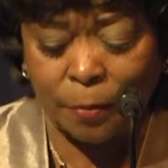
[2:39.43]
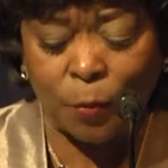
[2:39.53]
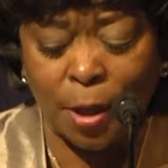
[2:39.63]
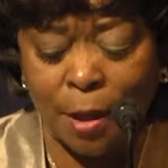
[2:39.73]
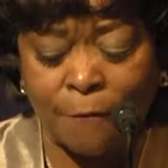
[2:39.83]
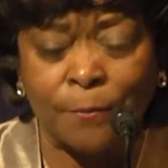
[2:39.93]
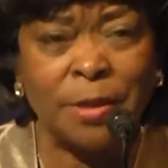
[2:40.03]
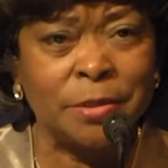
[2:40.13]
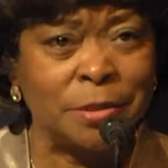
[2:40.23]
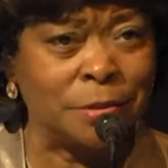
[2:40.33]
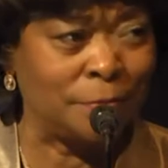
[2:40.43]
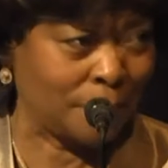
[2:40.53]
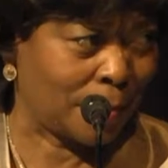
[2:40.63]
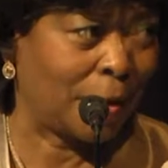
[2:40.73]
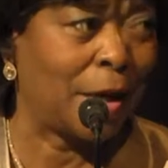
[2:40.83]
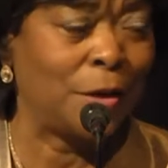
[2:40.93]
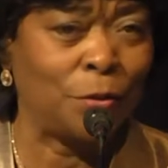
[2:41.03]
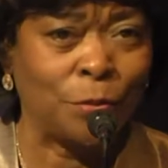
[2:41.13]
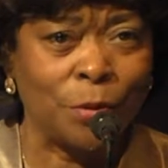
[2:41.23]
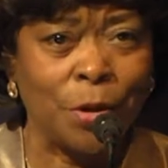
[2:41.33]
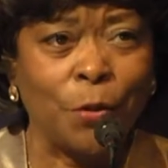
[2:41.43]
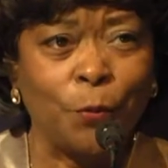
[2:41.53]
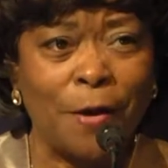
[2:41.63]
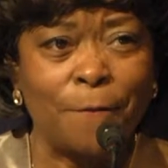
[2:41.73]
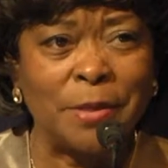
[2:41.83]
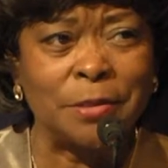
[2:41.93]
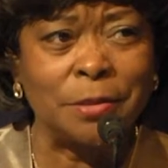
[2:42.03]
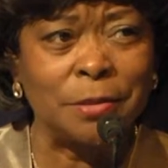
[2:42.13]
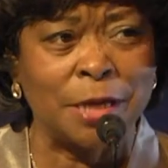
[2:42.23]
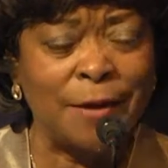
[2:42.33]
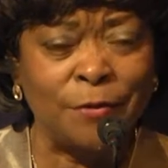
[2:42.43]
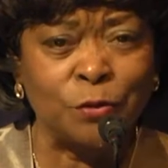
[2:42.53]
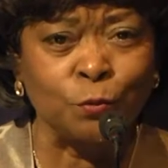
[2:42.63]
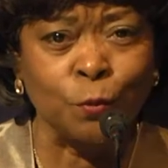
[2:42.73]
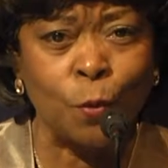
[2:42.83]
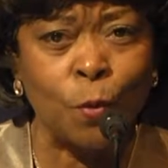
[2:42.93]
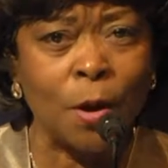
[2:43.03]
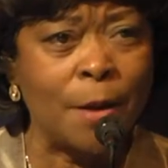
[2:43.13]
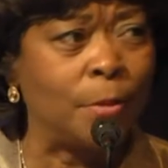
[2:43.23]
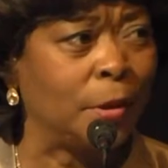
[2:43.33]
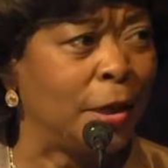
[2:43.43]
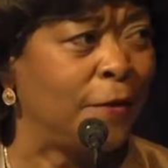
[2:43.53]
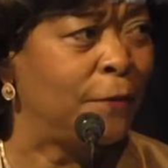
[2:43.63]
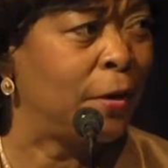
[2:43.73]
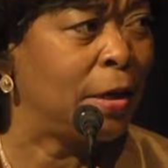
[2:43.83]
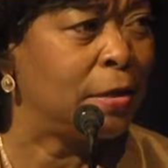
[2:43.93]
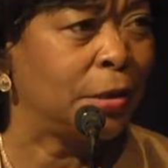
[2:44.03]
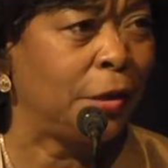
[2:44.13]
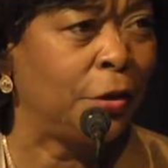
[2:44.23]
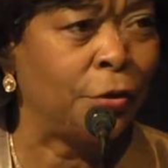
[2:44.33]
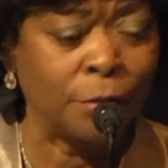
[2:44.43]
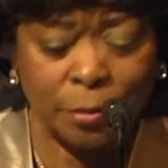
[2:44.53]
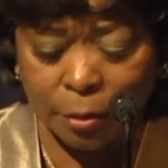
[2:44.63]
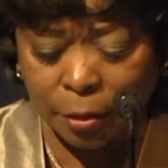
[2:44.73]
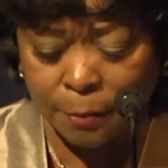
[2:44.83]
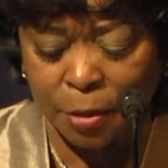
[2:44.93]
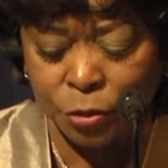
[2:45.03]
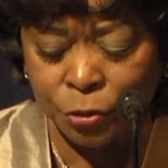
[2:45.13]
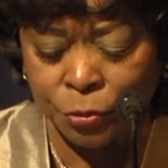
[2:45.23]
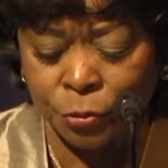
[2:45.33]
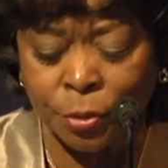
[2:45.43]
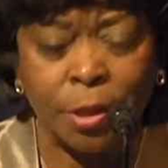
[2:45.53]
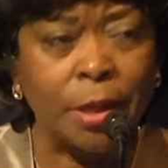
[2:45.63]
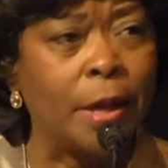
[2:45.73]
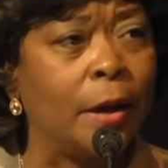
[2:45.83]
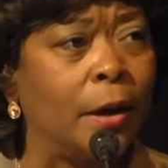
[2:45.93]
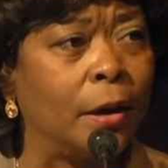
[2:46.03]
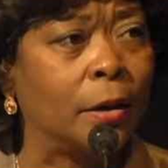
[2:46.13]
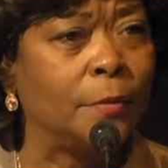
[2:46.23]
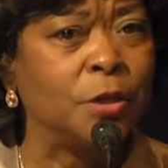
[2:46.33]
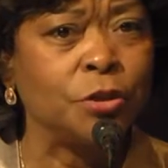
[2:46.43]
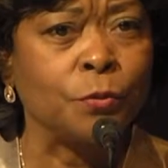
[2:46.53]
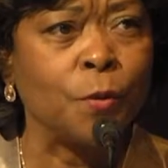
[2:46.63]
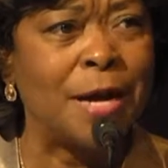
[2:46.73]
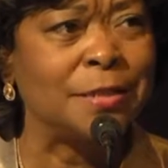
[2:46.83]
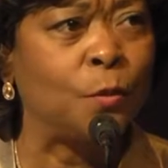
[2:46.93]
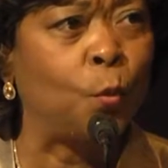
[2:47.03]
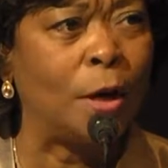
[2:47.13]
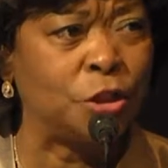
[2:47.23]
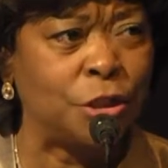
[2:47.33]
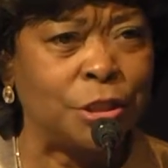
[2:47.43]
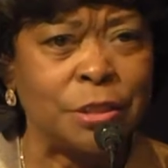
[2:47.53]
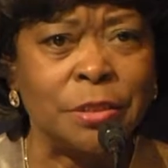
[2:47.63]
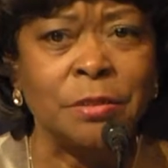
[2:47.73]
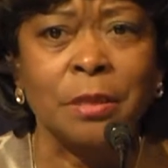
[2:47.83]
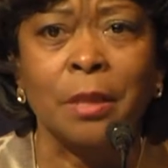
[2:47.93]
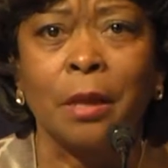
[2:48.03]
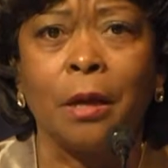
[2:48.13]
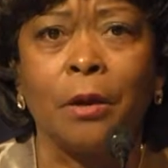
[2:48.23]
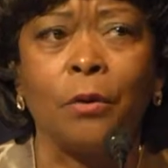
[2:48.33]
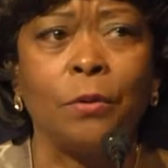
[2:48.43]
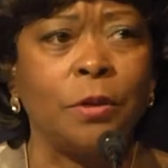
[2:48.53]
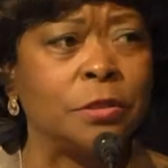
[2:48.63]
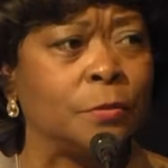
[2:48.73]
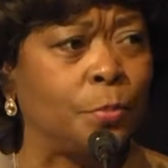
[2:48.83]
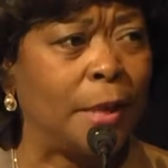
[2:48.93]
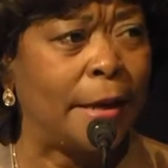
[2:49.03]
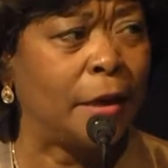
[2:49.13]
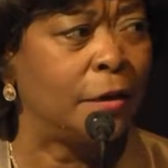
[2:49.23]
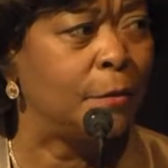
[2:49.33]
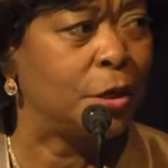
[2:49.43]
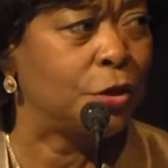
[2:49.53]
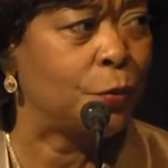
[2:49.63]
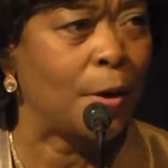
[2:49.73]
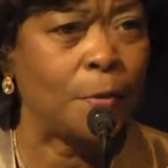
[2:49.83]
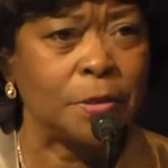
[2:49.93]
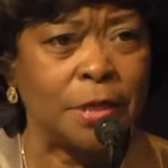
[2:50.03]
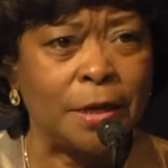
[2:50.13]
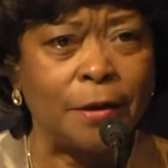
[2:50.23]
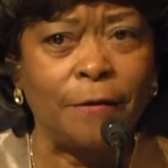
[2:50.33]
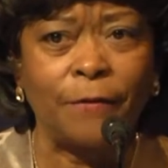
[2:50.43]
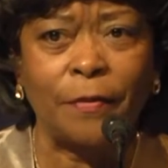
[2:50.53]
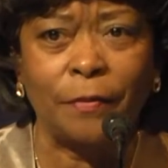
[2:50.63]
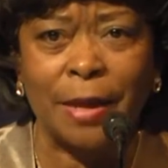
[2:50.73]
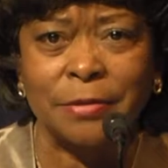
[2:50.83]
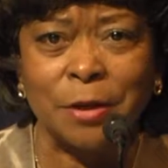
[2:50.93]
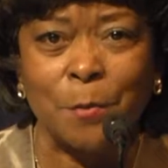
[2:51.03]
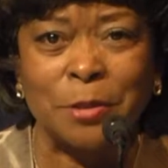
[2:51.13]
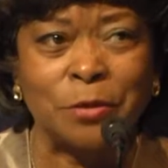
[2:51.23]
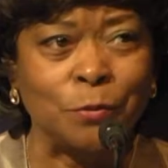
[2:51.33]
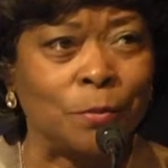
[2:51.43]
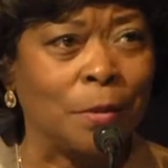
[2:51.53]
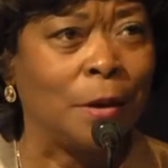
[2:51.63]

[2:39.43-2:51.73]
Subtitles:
We have thank you. We have Mr. Davis Rohr, I believe he's here. Commissioner Rossi Washington, who is the Planning Commission representative. I saw Mr.